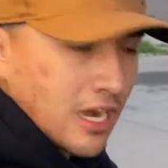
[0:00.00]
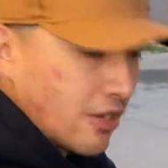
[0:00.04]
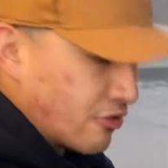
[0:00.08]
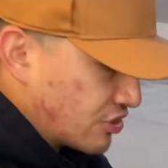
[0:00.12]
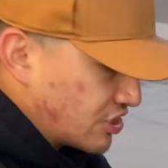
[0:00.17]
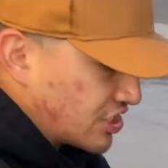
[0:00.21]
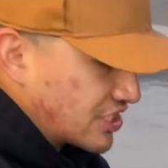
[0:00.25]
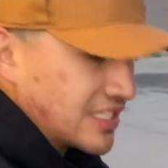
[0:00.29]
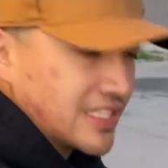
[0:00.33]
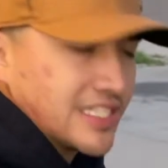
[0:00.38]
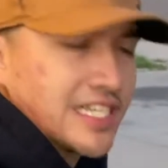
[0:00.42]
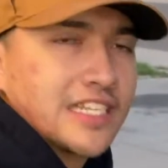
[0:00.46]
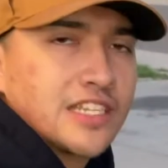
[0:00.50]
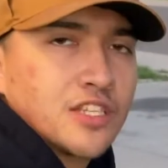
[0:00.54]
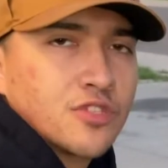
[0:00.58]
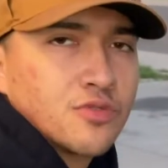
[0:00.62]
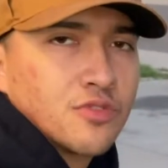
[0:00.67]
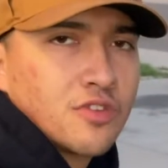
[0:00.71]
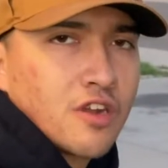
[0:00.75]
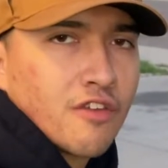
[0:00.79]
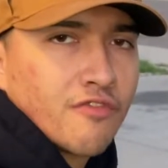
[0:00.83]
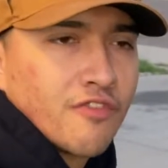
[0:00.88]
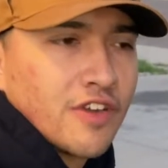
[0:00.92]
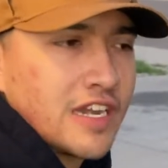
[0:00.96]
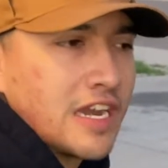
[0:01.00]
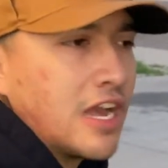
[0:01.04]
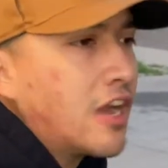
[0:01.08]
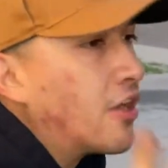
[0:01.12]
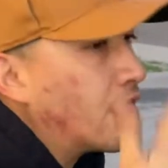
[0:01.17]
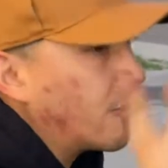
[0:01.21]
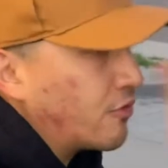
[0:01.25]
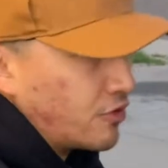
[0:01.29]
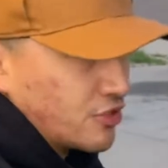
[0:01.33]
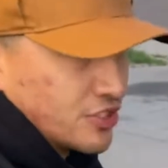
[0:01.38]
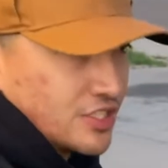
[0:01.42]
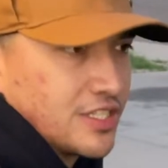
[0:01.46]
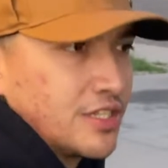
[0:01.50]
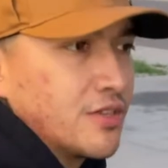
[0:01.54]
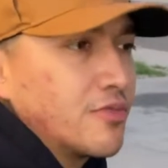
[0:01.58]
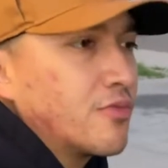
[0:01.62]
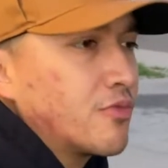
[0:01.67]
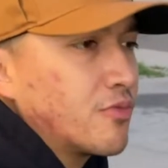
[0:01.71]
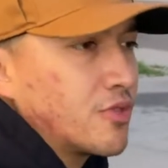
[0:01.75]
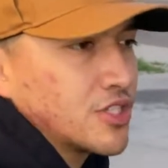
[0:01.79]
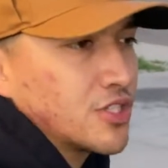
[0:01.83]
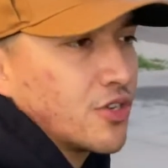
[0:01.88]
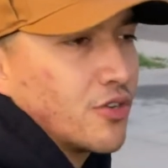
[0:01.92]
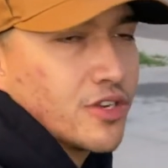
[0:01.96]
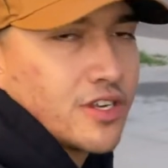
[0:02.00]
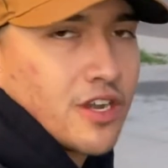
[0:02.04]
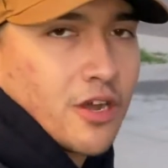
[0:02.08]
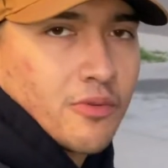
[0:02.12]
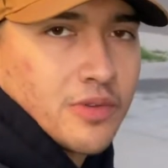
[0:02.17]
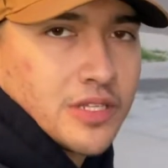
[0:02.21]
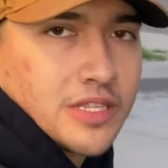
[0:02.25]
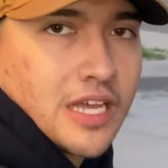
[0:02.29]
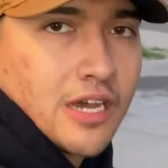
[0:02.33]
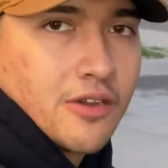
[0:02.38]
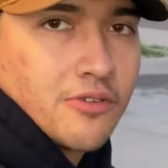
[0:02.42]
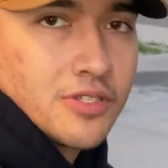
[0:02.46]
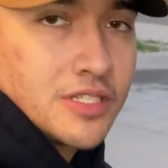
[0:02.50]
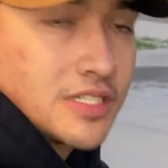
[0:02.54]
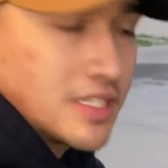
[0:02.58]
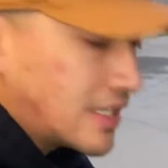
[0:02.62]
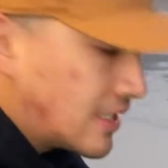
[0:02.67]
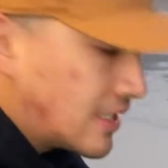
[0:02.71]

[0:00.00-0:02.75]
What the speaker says: We're just gonna take this one off right now and we'll see what's going on with that one.